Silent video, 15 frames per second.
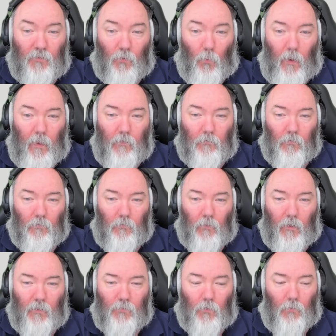Reduce the weight.
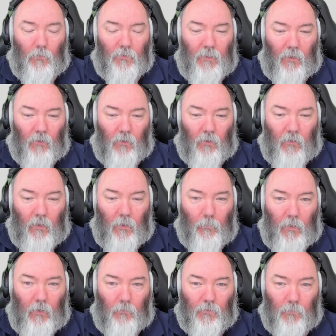Nice one. We'll take a look at that
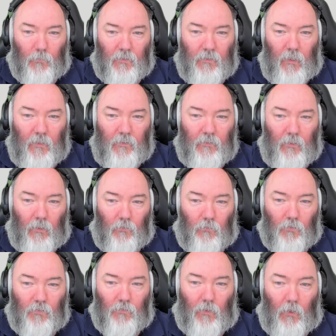in a minute with some of the sizes.
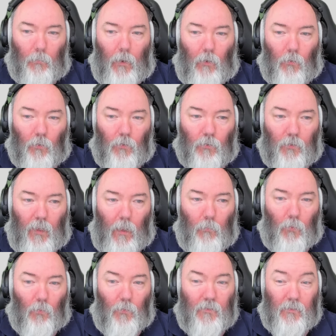And they've also had a power cord
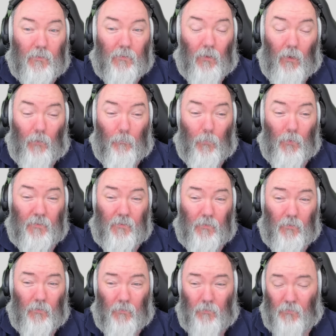cable, which is a
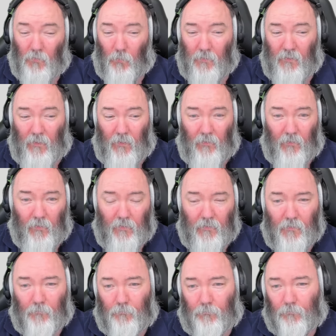must. It's always needed
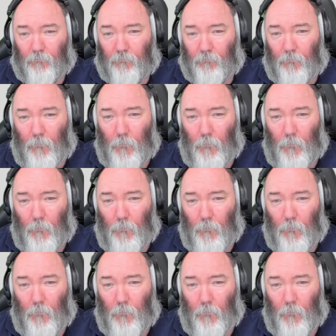this.